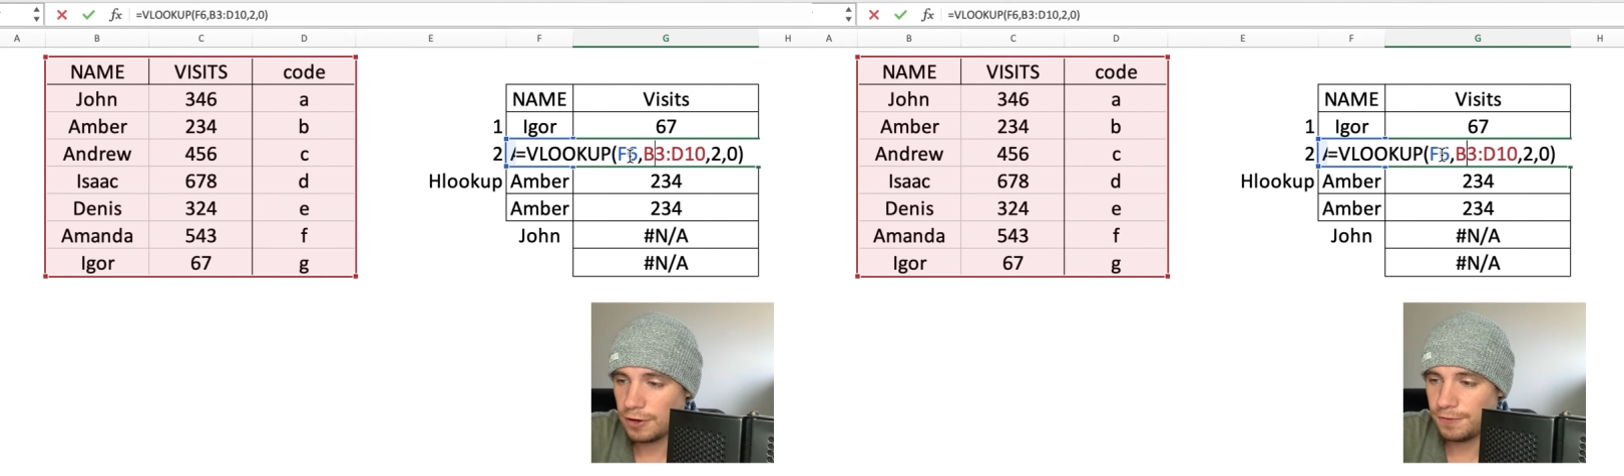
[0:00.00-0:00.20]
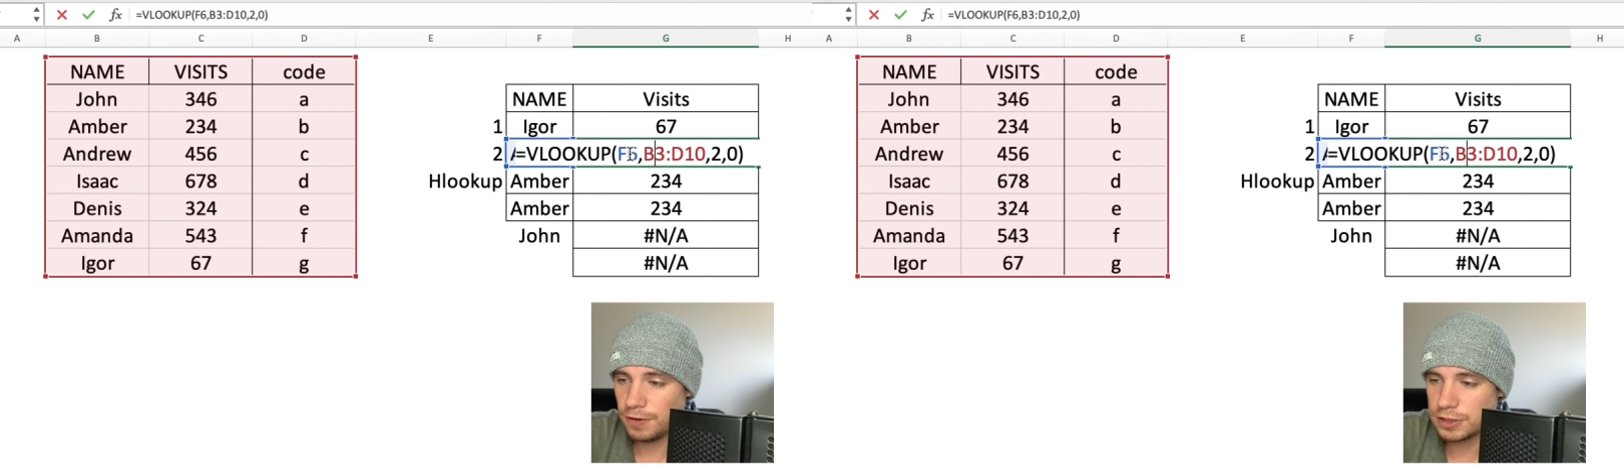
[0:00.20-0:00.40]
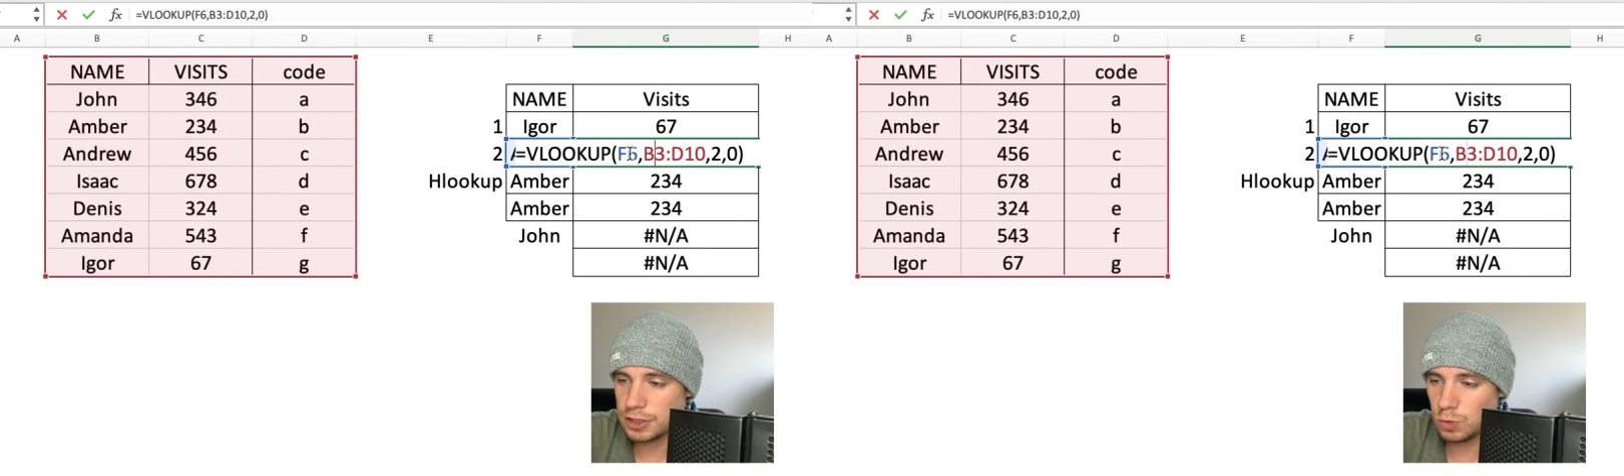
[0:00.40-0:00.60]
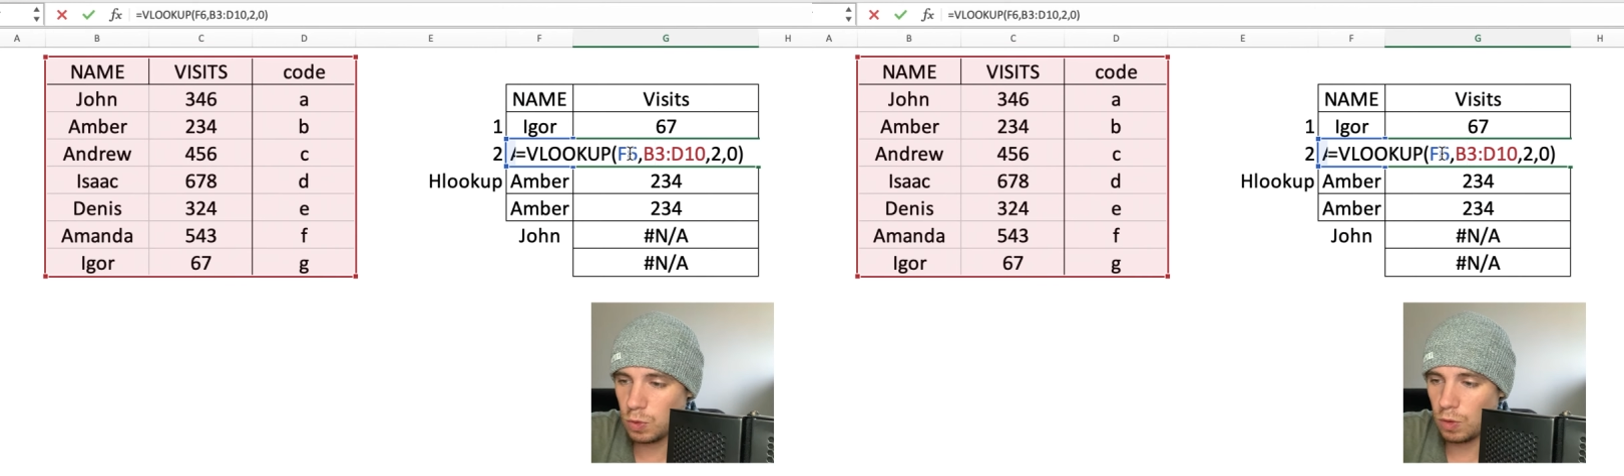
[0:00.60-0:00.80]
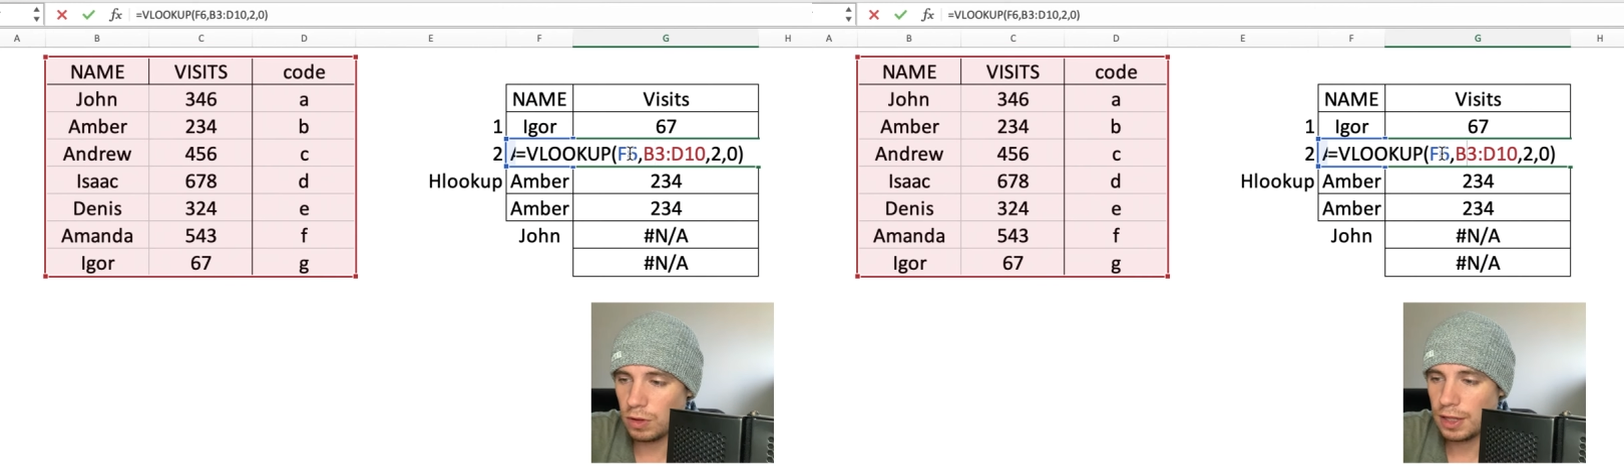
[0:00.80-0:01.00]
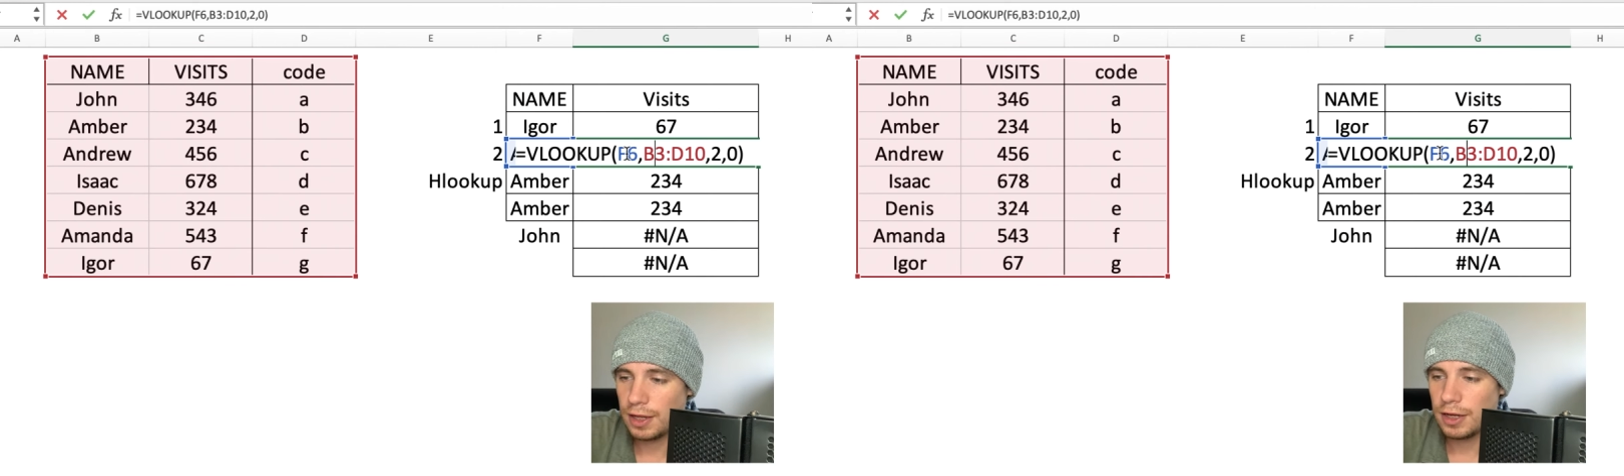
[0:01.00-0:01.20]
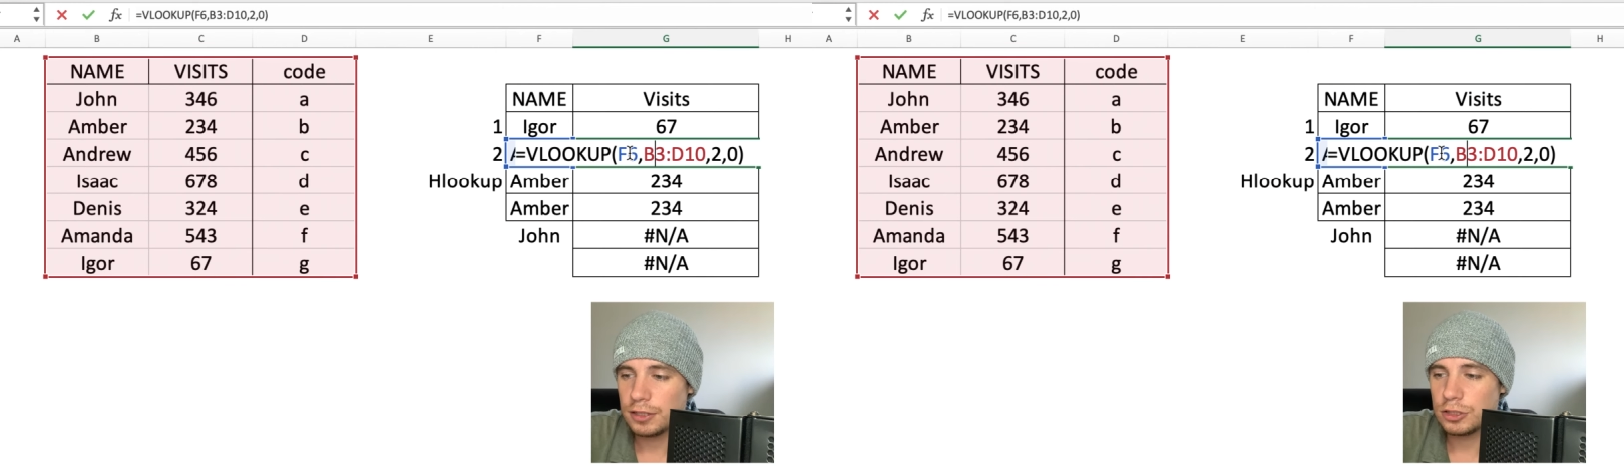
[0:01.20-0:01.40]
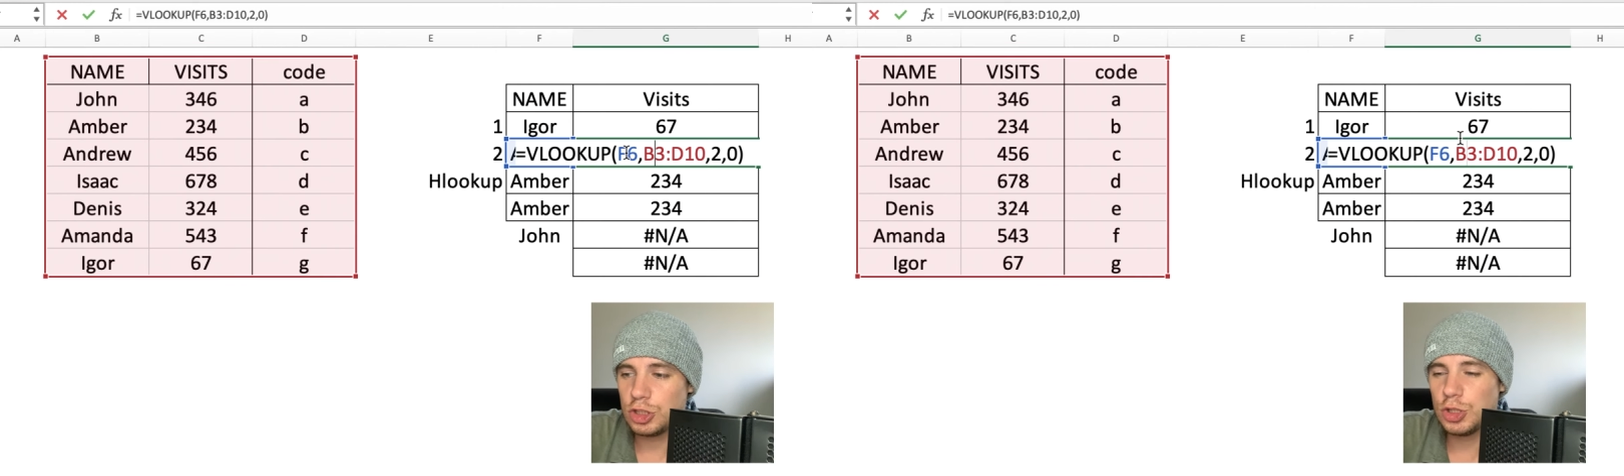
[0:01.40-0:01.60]
First of all,
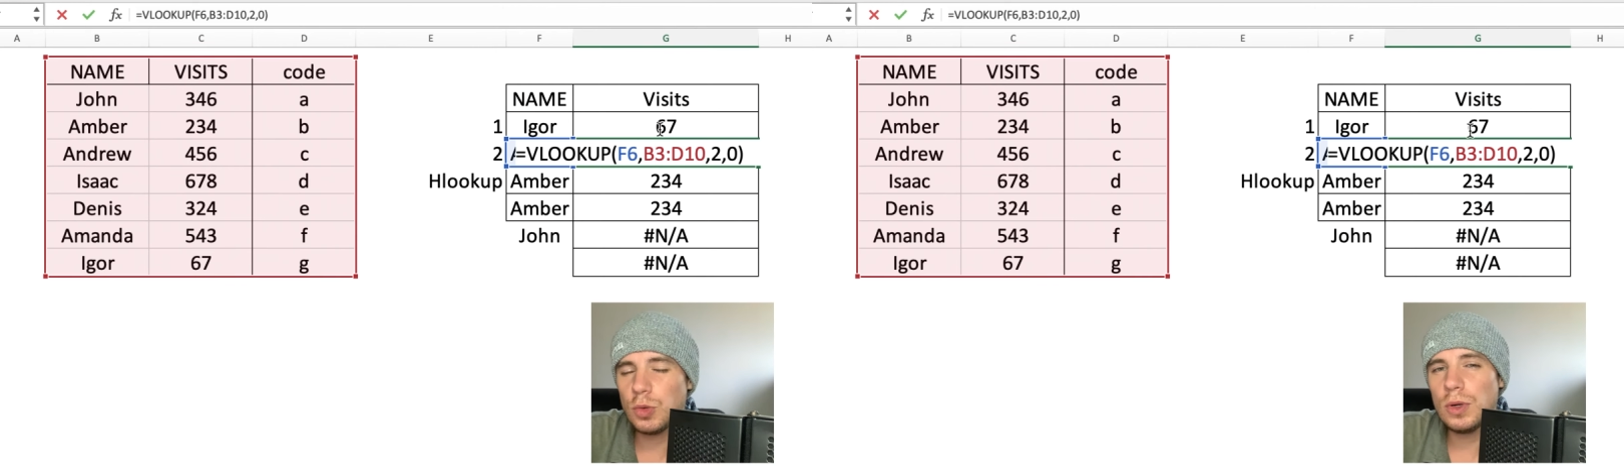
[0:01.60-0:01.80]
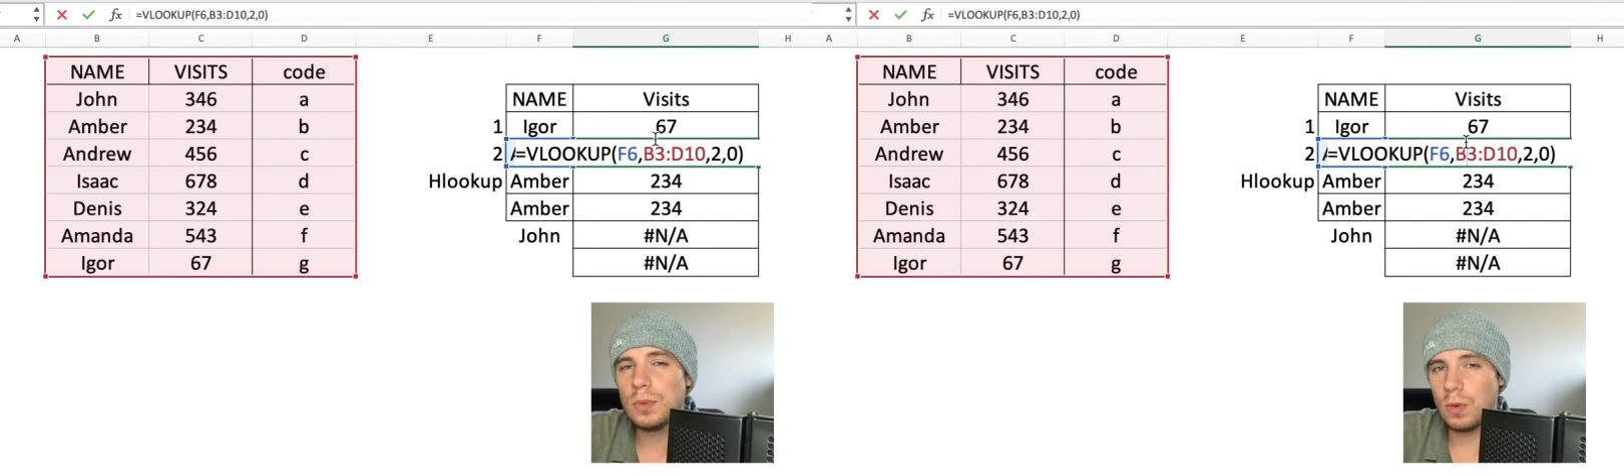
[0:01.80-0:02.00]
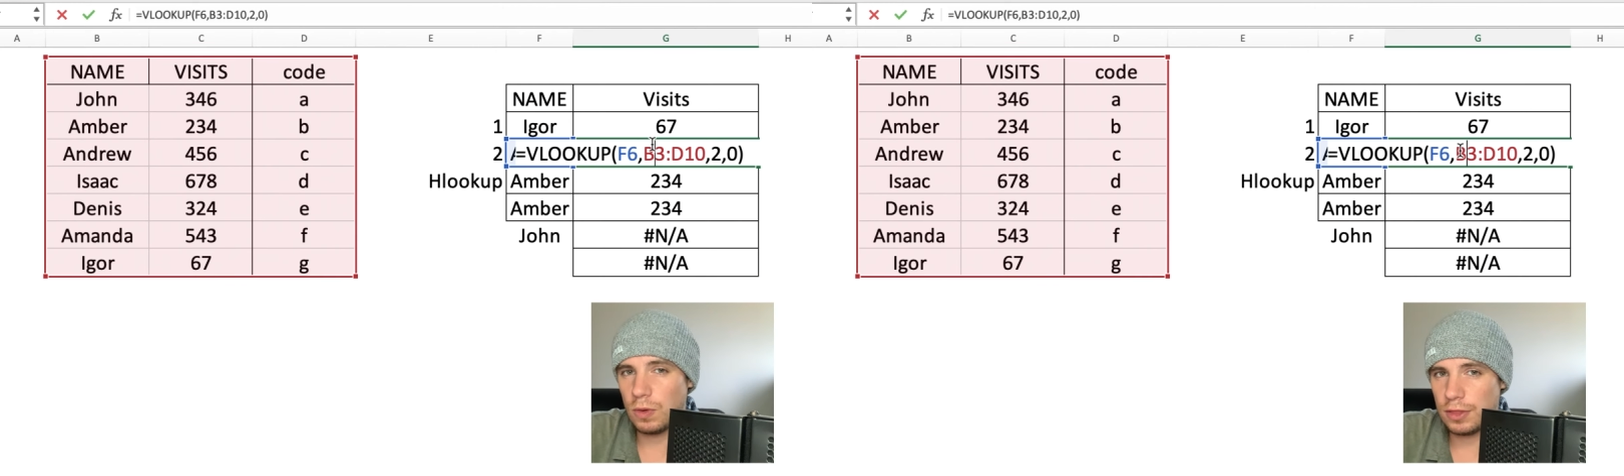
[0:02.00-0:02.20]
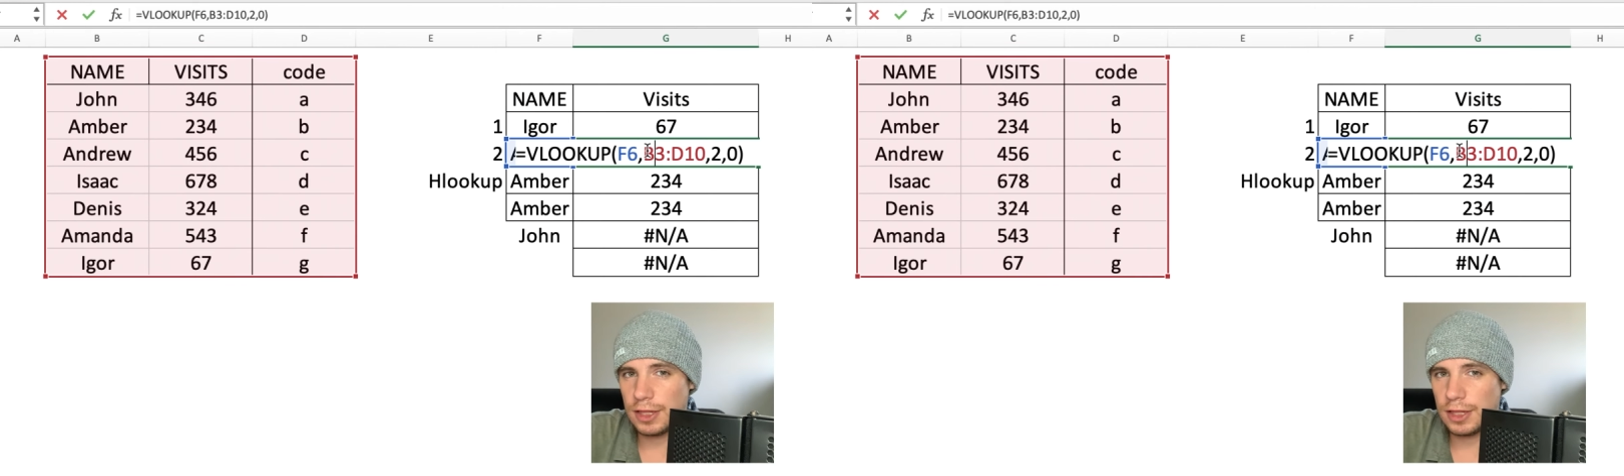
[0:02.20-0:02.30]
do we want